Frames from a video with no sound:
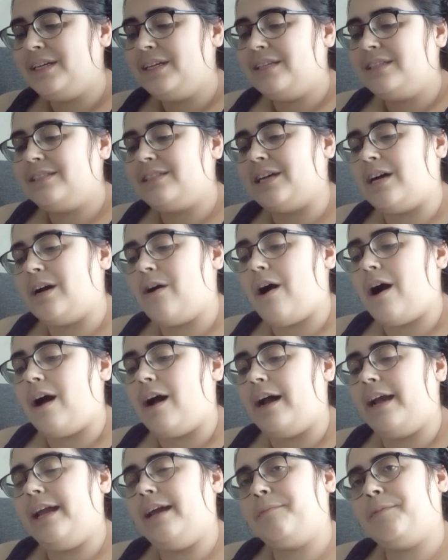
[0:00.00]
So
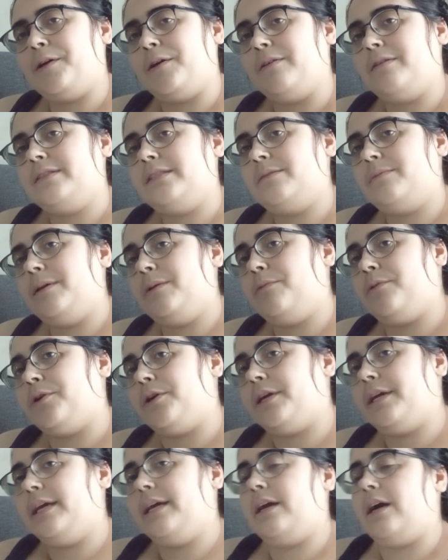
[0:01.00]
I am going to be
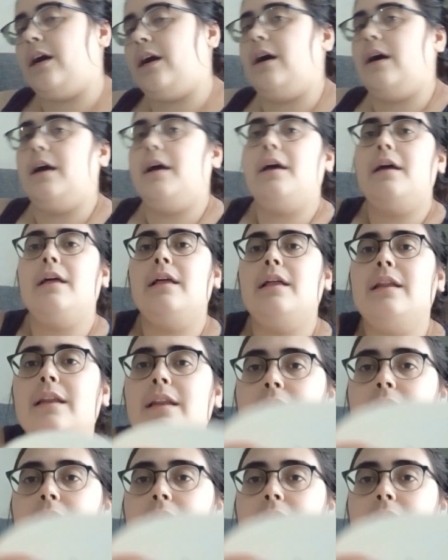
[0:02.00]
working on